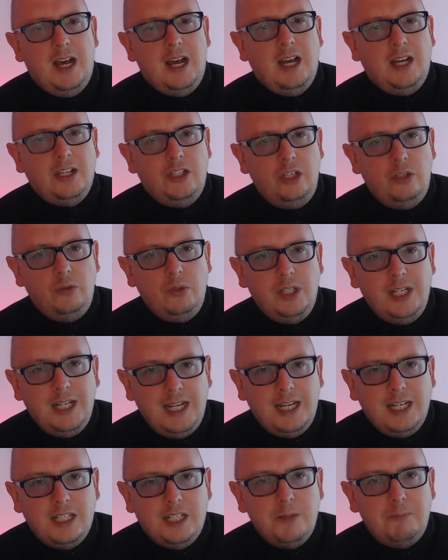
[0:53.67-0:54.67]
You
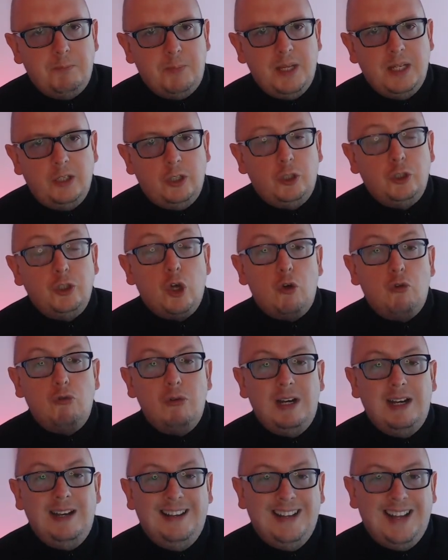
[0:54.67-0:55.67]
need to build
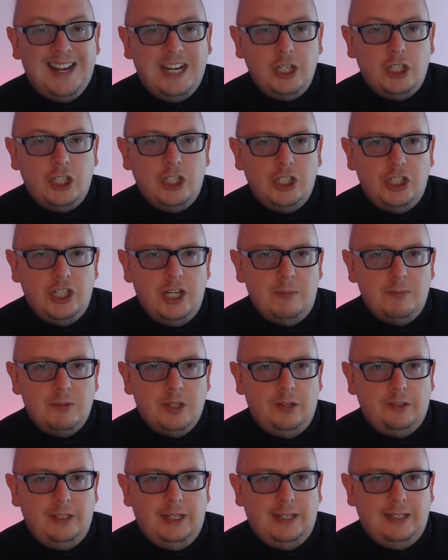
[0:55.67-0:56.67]
relationships
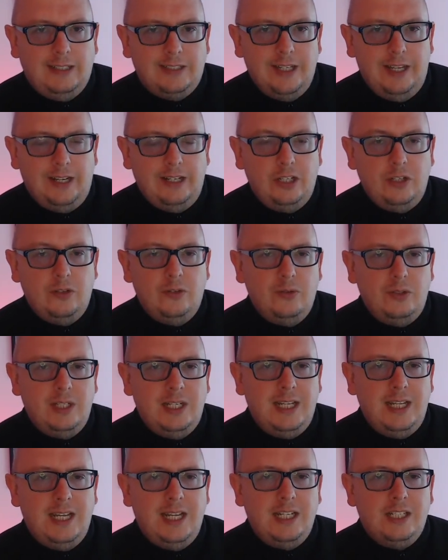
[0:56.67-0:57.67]
on LinkedIn. You
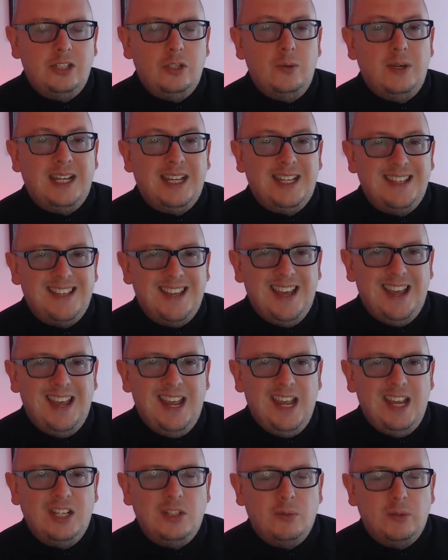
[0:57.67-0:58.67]
need to
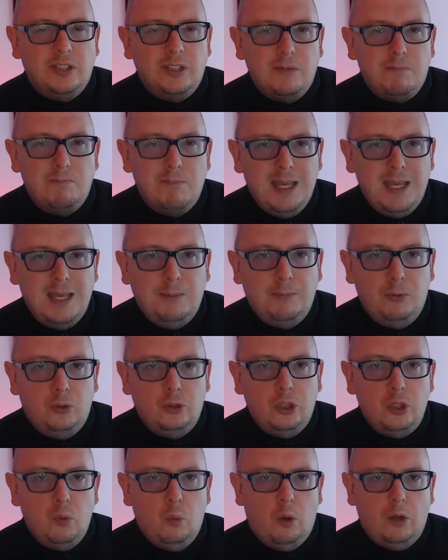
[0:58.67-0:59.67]
engage with the people
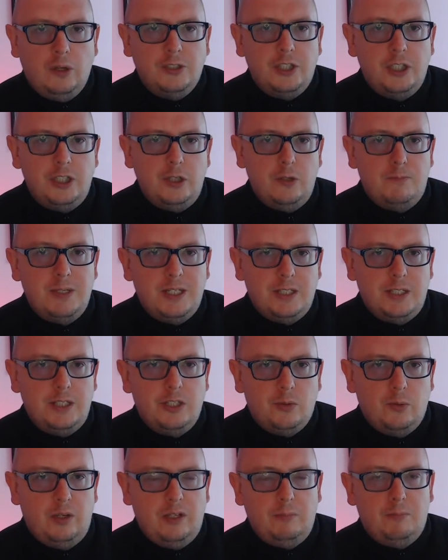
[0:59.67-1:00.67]
you want to do
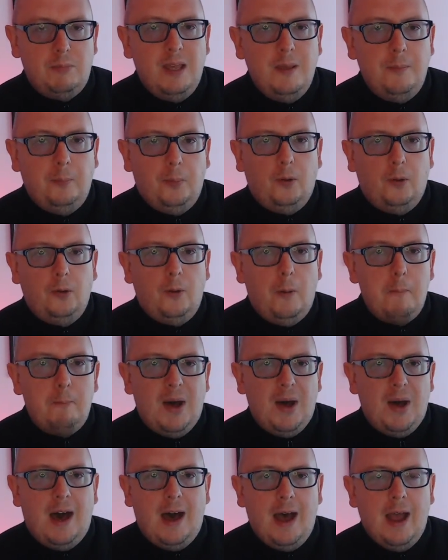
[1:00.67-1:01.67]
business with. People
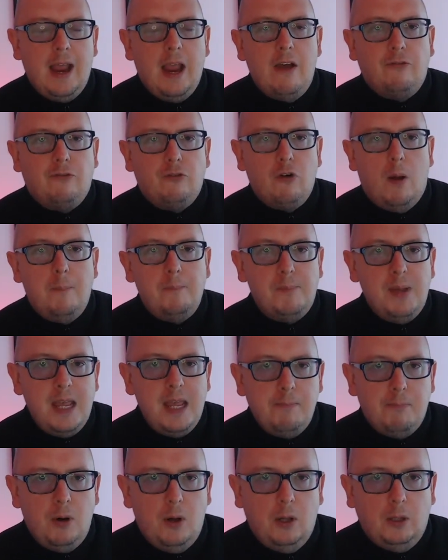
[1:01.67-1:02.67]
buy from
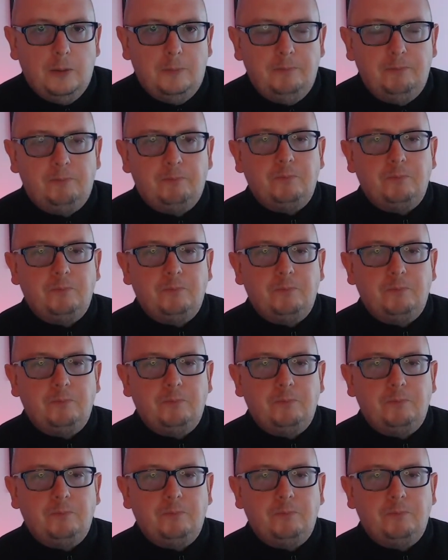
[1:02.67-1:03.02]
people.